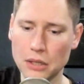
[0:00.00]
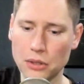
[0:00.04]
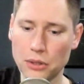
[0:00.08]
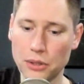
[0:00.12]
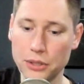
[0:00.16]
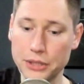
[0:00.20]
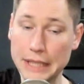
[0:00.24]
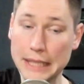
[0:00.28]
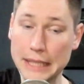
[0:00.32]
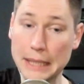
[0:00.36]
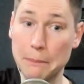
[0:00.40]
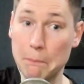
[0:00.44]
or
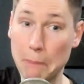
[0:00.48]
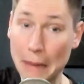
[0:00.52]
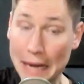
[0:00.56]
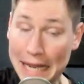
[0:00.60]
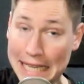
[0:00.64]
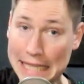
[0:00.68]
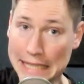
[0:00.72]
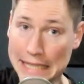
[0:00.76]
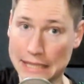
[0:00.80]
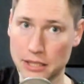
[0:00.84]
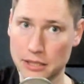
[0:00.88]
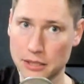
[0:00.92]
a
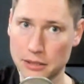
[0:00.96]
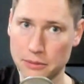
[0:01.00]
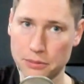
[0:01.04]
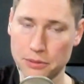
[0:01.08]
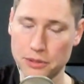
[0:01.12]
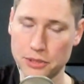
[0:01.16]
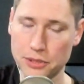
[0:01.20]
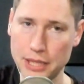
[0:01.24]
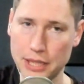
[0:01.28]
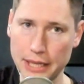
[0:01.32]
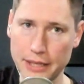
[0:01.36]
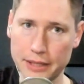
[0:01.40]
gigabyte
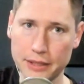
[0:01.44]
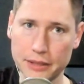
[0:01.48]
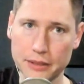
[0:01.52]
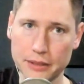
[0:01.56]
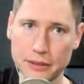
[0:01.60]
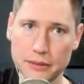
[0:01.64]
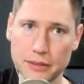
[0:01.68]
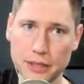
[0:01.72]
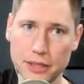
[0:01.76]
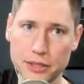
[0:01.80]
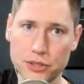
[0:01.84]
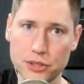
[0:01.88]
per second
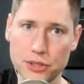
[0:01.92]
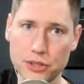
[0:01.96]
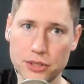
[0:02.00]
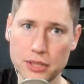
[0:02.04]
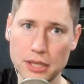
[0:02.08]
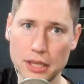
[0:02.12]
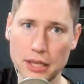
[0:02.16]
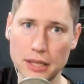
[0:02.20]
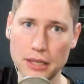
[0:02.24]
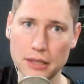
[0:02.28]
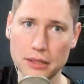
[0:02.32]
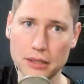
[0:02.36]
I should
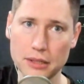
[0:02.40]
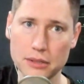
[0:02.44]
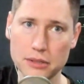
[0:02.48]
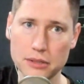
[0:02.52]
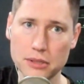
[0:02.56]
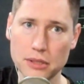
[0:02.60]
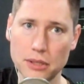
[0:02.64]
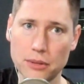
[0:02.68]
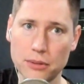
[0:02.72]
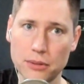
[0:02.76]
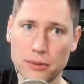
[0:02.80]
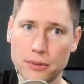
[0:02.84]
say
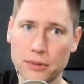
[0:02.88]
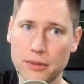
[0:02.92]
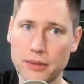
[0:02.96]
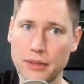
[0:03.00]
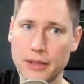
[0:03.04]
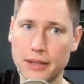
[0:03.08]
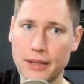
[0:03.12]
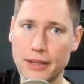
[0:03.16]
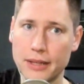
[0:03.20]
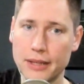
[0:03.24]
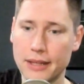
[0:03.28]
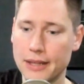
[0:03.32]
so
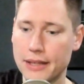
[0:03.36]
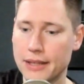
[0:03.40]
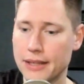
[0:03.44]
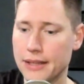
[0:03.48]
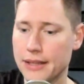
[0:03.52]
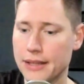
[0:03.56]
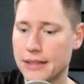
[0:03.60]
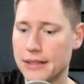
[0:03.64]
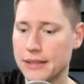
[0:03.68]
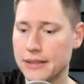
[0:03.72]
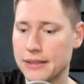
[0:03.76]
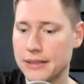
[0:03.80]

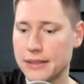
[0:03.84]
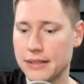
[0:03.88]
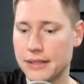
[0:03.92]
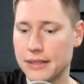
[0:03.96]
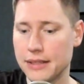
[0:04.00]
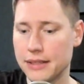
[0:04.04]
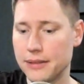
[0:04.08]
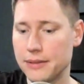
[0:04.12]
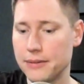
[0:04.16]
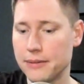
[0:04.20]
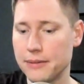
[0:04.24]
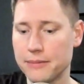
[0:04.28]

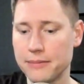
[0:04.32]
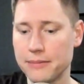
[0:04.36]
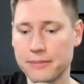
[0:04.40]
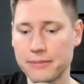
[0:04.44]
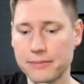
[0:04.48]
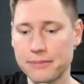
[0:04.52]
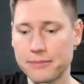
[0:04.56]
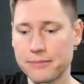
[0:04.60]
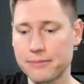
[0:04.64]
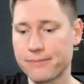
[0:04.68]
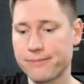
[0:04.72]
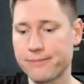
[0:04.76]
uh,
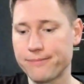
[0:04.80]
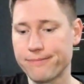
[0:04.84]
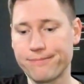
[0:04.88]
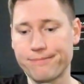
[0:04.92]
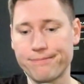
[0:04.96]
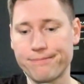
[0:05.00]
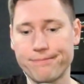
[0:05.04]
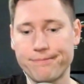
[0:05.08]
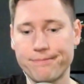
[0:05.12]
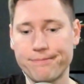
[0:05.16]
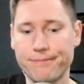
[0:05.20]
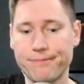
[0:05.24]

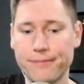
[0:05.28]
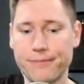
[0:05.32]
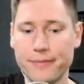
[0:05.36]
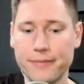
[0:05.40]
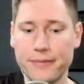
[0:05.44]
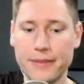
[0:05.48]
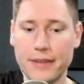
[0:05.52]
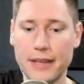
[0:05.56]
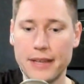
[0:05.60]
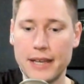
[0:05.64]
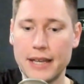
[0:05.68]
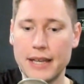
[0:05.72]

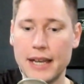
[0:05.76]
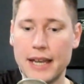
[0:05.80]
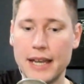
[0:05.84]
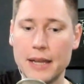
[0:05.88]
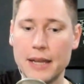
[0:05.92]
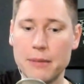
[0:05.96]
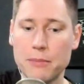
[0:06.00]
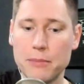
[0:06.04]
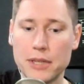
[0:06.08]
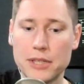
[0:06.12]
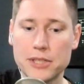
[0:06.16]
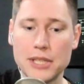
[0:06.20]
I I
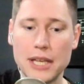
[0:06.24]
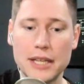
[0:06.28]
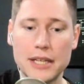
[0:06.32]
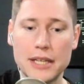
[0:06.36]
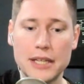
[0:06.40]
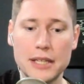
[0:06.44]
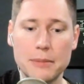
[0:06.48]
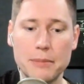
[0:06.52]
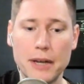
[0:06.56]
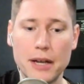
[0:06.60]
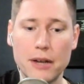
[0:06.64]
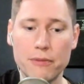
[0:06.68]
am
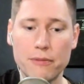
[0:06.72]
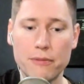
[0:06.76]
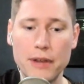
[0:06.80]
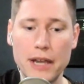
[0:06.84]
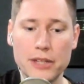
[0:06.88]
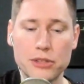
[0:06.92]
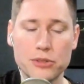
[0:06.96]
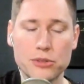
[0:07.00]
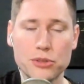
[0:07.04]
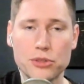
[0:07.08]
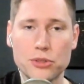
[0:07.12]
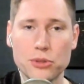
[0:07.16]
excited about
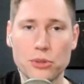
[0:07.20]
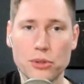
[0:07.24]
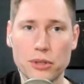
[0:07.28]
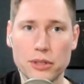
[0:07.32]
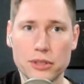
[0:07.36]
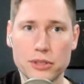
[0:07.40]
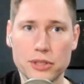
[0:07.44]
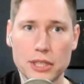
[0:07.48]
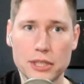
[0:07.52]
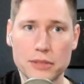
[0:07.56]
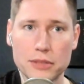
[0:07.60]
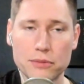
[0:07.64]
faster
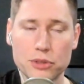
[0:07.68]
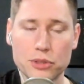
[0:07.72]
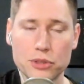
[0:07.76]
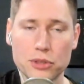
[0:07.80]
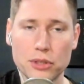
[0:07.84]
storage that's for